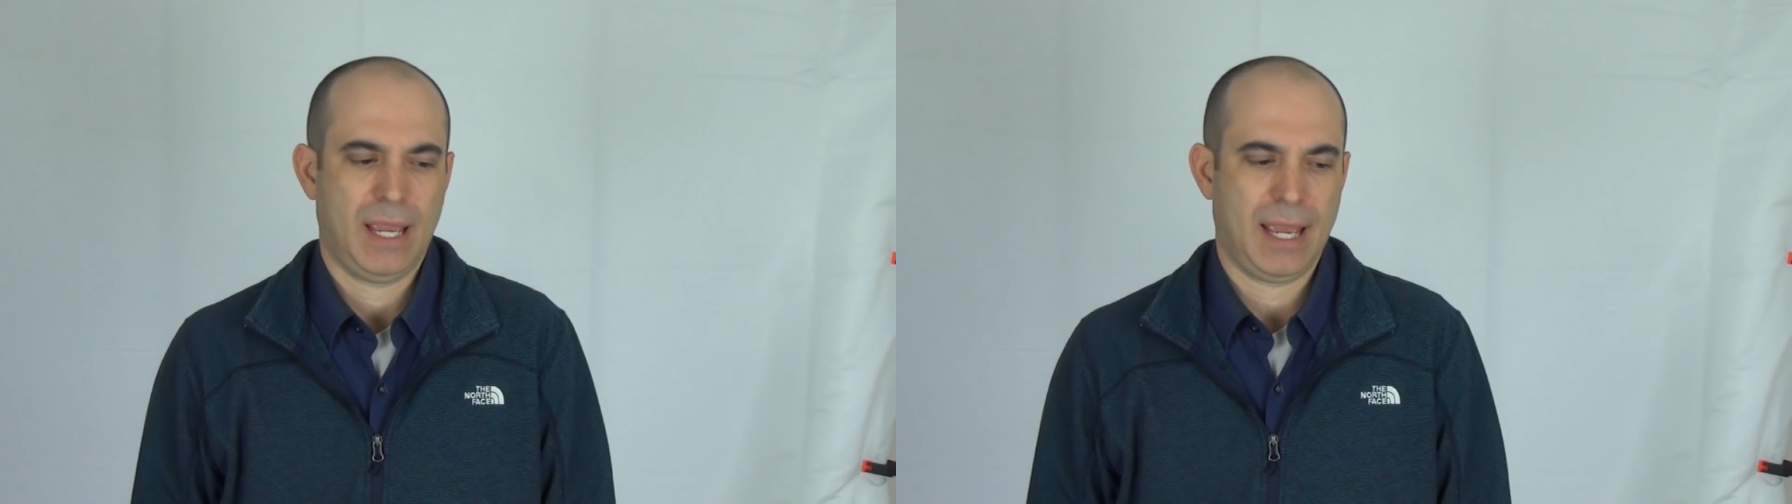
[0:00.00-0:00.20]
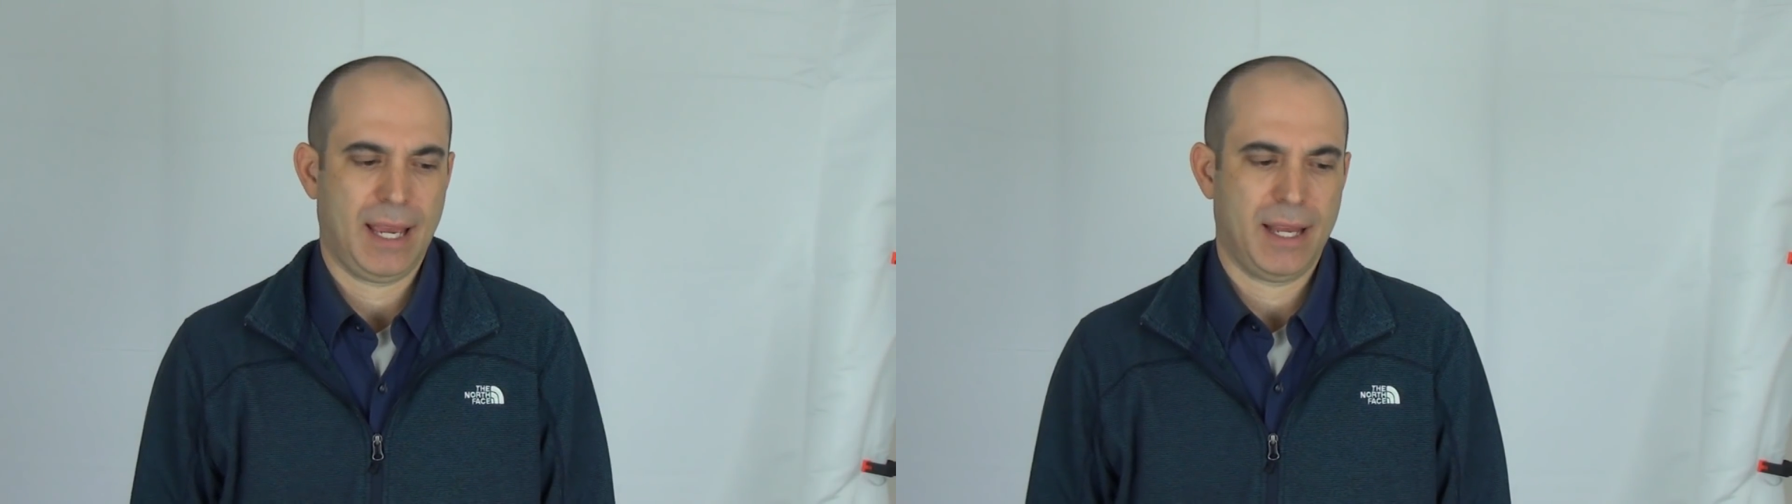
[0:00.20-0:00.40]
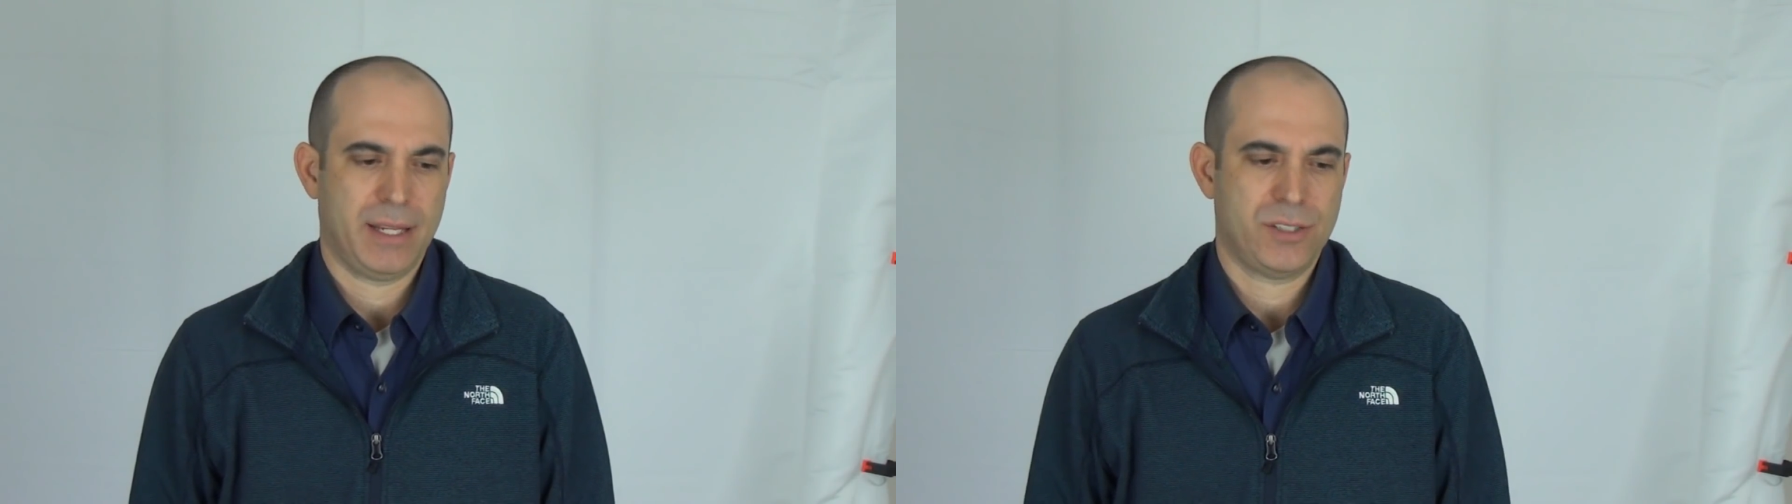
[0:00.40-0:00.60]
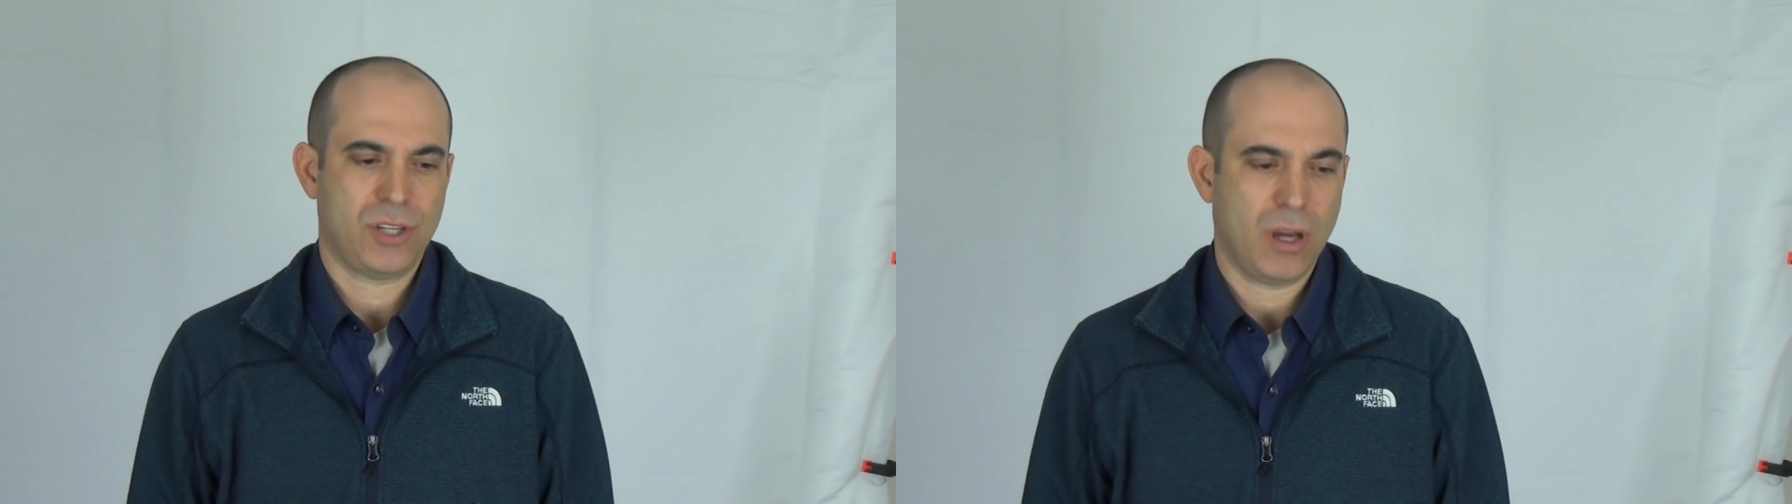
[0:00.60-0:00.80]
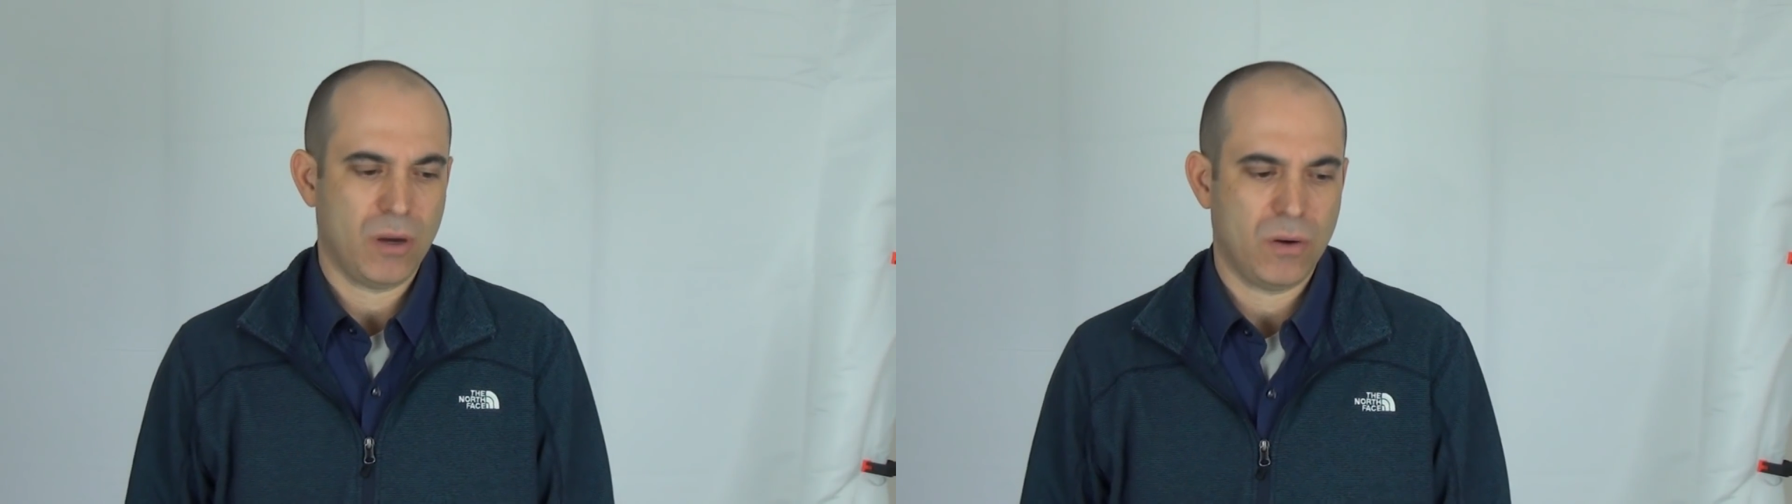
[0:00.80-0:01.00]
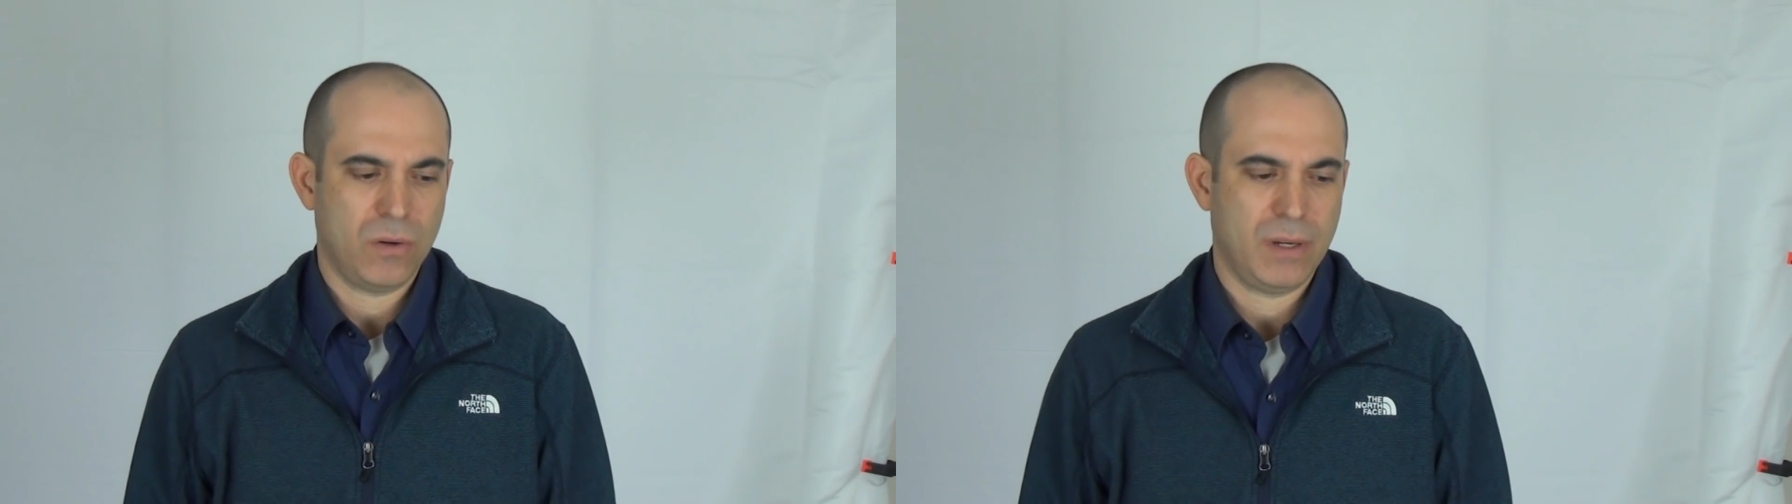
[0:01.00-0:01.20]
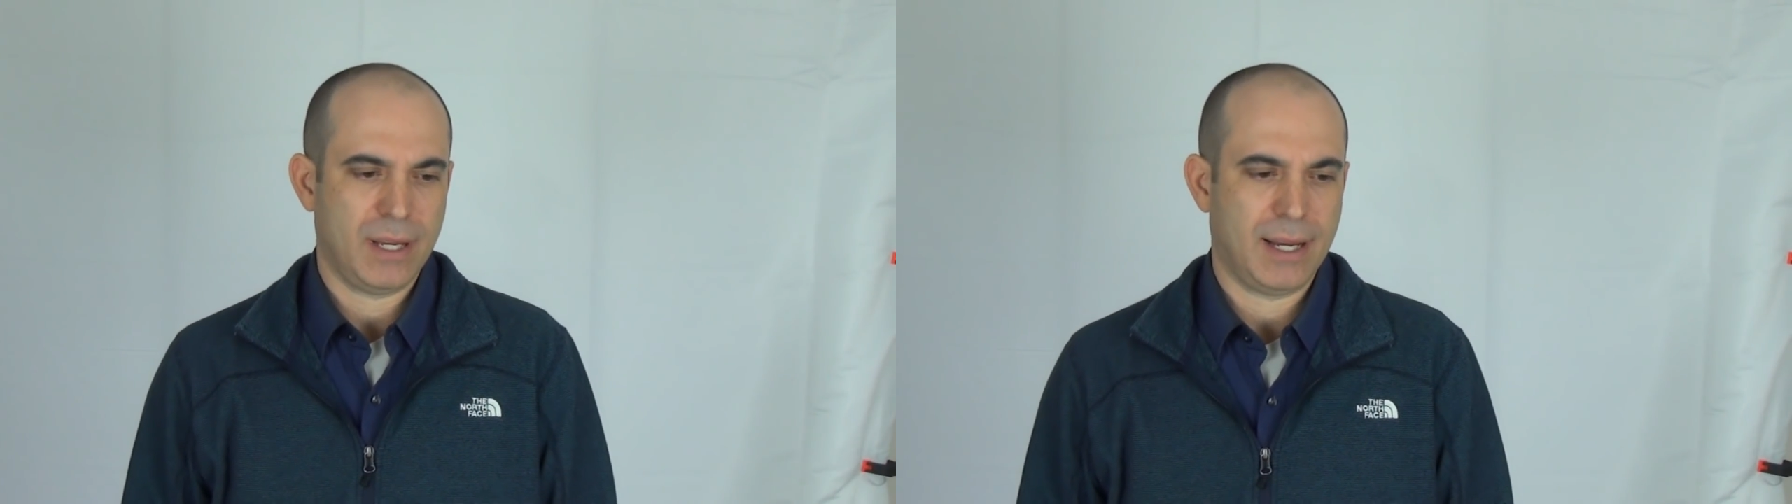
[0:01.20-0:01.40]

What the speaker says: And so